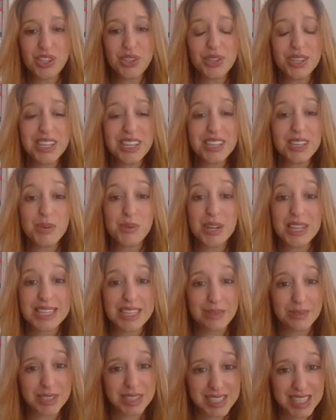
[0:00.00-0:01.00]
You could look at
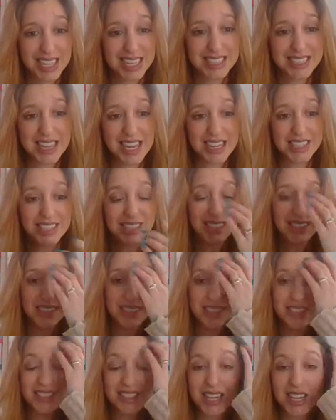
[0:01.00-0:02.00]
working with ticket
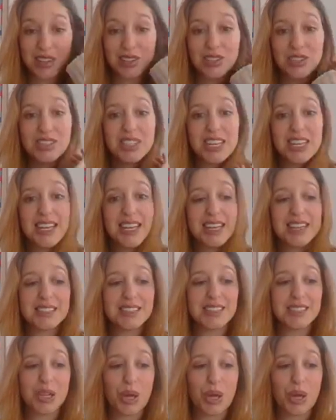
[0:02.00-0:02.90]
agents to sell your tickets.